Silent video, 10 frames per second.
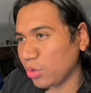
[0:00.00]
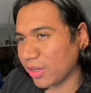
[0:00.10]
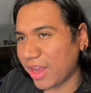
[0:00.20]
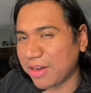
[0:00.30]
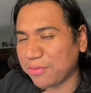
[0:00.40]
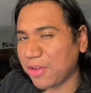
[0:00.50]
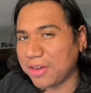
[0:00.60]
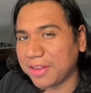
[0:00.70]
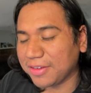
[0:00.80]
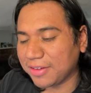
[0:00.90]
and kind of
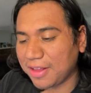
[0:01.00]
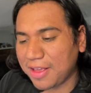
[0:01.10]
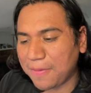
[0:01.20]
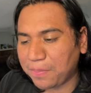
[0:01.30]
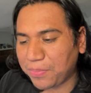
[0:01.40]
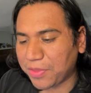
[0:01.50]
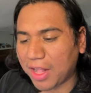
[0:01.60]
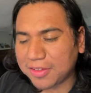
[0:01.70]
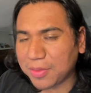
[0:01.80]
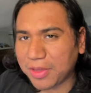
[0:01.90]
fun and
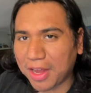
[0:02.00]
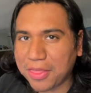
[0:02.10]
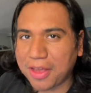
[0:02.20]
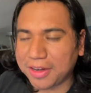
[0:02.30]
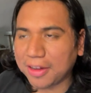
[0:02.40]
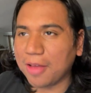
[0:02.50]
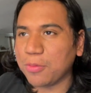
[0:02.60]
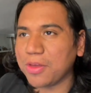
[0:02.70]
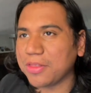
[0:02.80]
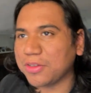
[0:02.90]
not something I thought he'd come
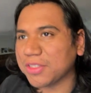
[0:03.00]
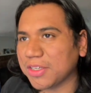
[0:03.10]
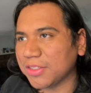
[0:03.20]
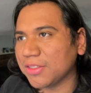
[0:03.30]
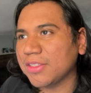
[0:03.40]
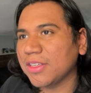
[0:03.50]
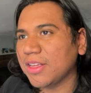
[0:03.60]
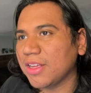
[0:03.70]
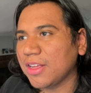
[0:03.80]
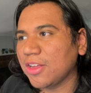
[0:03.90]
with, just because
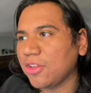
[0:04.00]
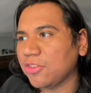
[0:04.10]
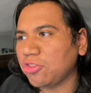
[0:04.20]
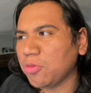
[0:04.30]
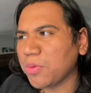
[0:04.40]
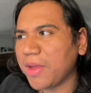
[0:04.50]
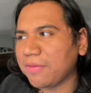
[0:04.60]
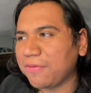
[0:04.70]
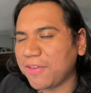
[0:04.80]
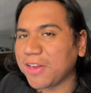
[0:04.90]

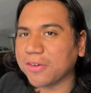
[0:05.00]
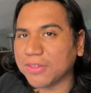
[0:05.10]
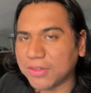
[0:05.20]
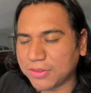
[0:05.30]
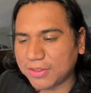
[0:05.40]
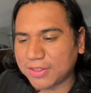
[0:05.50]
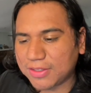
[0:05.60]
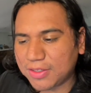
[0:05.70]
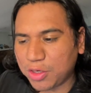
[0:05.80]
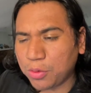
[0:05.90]
Superman figures are
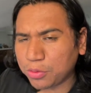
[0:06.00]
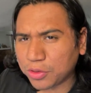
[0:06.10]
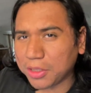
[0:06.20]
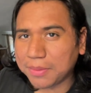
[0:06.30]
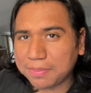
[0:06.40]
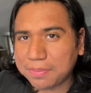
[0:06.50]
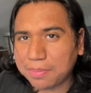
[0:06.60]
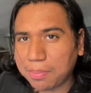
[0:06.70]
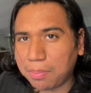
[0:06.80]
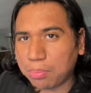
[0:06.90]
usually
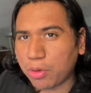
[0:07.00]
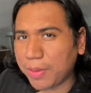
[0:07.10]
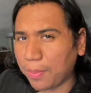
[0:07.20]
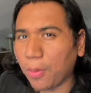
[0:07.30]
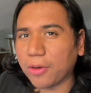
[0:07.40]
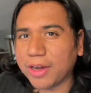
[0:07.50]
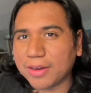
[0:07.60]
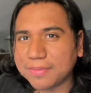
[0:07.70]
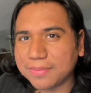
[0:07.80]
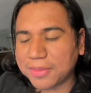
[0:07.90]
pretty boring
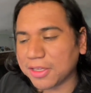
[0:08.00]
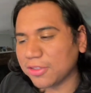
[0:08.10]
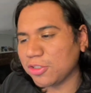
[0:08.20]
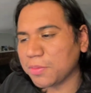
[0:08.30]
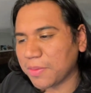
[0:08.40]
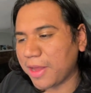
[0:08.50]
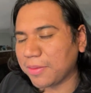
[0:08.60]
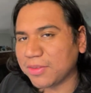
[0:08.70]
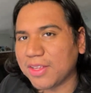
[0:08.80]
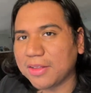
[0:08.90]
because Superman
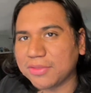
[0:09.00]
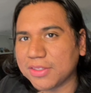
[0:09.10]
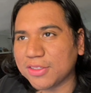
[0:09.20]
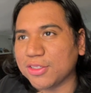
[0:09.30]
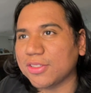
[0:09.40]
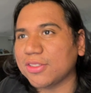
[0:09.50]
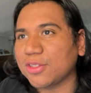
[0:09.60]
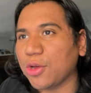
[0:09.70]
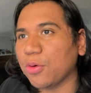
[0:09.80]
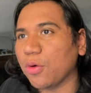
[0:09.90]
himself is just
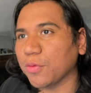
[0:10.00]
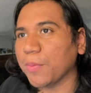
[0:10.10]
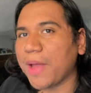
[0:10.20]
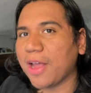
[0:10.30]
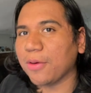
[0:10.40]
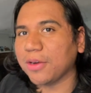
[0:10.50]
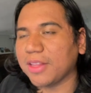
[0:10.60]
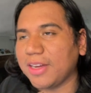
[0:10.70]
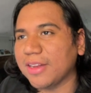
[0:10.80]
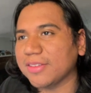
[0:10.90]
so overpowered
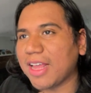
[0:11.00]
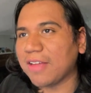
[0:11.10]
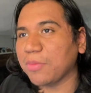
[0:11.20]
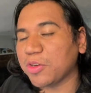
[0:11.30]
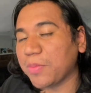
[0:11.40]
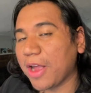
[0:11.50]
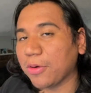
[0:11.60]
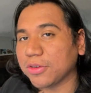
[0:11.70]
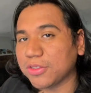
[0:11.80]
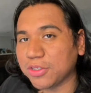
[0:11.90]
that he doesn't have much
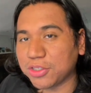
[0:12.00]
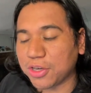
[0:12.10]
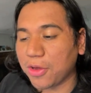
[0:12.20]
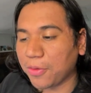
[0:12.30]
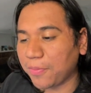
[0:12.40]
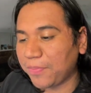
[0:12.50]
powers to show.